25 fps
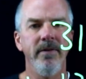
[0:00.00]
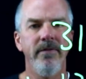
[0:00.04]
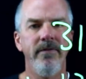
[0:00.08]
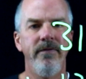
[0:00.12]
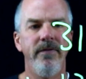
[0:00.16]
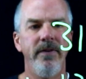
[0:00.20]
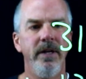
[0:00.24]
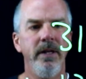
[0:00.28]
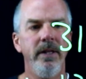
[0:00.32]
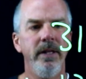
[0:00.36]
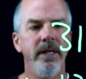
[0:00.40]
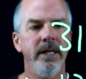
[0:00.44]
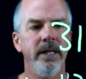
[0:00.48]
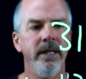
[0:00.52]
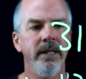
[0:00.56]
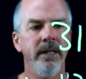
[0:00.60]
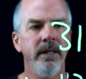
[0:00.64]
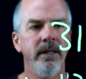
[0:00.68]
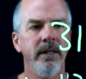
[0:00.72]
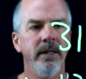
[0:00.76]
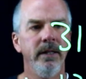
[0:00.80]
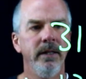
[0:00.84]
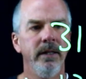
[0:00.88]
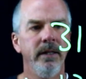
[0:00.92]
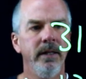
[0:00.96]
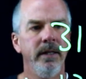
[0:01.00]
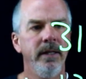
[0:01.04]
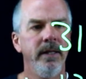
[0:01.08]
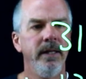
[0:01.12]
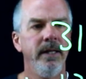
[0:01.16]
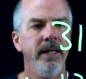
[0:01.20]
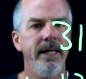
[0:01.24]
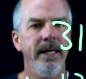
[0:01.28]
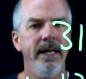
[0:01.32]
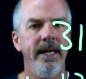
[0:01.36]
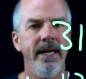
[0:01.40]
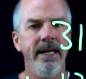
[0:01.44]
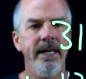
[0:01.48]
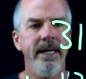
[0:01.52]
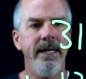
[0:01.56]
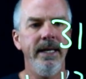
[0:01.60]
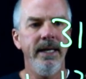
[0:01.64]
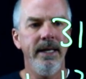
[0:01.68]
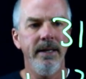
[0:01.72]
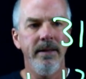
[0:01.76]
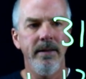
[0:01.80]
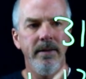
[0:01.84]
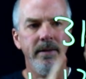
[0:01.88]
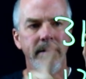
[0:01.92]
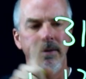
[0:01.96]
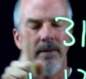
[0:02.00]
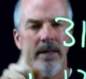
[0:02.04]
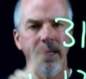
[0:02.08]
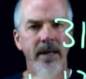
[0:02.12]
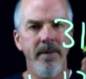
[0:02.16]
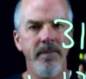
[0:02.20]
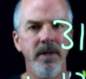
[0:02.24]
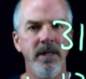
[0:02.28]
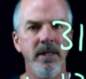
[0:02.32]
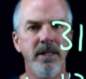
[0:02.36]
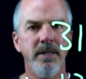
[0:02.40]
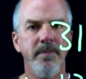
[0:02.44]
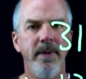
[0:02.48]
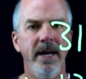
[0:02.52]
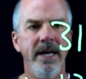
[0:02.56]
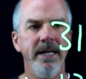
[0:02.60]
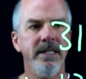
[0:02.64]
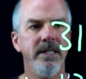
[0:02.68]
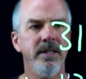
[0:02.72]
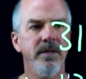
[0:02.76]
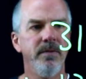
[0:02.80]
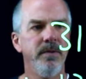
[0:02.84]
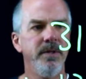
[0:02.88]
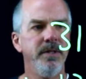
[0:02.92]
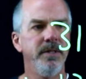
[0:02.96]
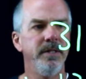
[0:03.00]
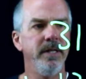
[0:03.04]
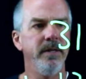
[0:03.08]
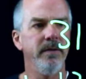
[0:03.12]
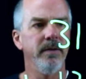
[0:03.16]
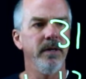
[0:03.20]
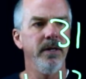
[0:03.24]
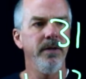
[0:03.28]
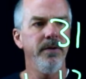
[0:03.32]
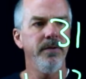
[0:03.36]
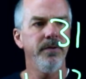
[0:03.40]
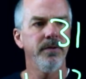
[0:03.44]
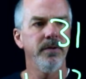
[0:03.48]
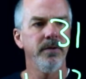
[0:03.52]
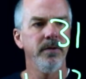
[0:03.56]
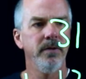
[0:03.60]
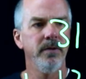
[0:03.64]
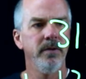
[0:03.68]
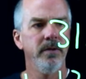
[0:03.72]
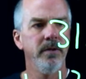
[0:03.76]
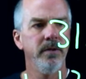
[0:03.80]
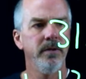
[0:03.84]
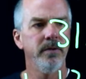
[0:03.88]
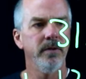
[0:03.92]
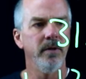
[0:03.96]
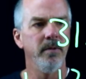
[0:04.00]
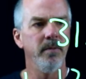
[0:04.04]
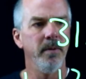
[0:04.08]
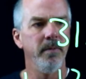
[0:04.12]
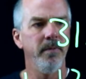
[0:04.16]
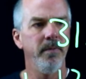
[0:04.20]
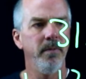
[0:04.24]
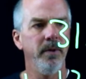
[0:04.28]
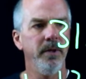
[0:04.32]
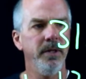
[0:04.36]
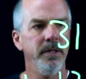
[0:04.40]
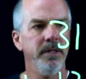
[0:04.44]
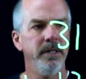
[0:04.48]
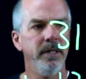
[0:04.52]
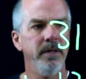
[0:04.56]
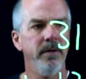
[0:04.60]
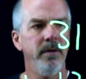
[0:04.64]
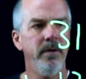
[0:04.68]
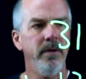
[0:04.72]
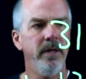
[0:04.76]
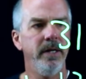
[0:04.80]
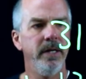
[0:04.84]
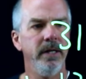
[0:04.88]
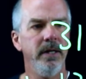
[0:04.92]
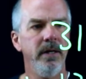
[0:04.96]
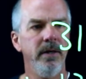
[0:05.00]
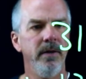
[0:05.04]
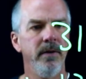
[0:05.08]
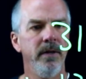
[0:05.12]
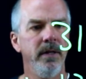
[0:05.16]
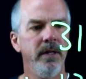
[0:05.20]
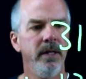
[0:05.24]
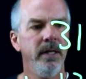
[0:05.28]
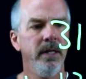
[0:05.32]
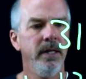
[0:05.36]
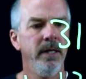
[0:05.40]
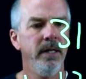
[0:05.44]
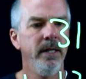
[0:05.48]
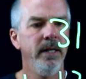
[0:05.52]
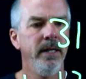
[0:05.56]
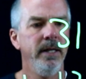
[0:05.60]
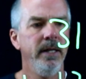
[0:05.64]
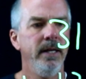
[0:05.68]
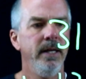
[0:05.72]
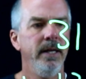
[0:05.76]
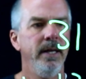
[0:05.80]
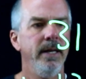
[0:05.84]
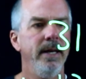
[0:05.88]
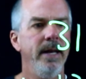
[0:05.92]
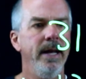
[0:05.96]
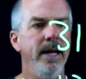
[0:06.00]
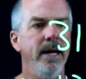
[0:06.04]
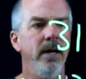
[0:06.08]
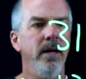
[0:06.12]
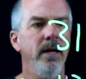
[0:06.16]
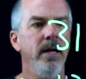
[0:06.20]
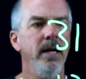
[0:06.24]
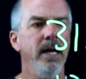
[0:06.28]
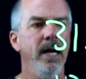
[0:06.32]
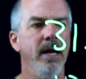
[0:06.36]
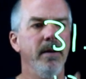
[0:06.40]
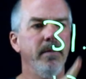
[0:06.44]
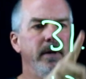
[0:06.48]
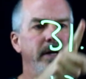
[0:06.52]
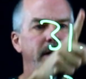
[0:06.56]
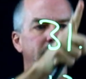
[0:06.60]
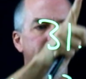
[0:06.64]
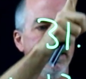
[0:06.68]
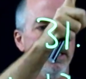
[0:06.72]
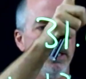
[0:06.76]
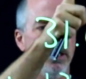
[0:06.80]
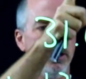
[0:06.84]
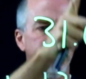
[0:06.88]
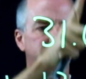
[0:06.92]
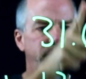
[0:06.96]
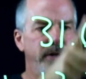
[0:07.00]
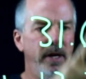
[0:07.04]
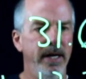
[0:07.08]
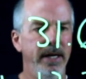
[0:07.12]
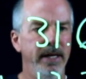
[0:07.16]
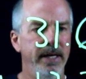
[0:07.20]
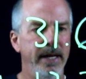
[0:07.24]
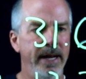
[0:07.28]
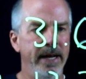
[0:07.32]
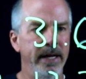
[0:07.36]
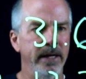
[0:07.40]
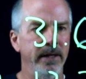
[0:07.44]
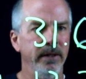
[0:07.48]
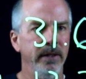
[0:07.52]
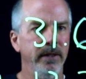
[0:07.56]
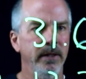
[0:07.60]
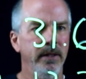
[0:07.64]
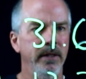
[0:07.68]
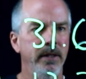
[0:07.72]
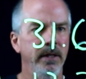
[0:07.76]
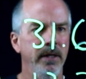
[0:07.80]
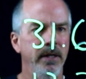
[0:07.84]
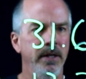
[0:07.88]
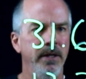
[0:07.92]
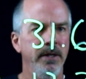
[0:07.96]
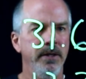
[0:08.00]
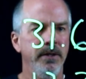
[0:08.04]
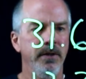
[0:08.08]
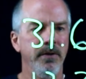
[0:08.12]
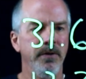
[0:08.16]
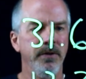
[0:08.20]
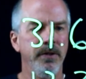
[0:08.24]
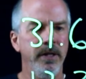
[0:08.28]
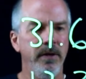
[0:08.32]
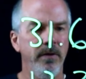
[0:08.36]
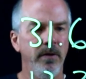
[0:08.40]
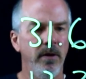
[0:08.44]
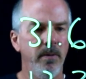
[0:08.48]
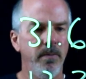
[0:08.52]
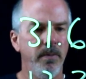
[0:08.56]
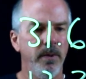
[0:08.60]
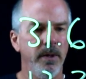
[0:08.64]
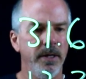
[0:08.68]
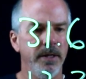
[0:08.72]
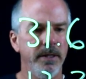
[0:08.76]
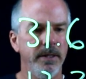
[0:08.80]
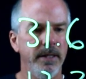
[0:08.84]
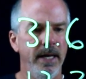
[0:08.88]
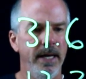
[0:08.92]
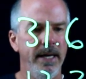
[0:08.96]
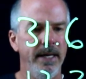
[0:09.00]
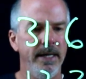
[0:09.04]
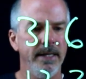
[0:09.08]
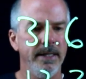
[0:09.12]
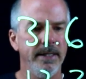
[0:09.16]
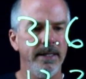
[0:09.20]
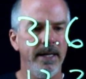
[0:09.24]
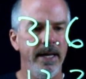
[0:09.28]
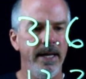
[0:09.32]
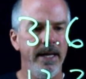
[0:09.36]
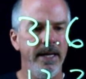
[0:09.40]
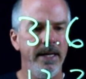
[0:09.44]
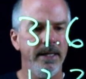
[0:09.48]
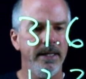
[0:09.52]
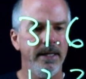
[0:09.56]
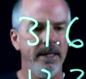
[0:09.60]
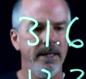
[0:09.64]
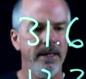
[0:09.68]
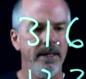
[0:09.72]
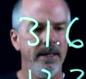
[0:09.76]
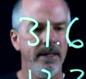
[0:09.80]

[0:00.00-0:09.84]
to fill in any empty spaces with zeros. So I'm going to put a 0 here. Now I'm going to add straight down. So 0 plus 8 is 8.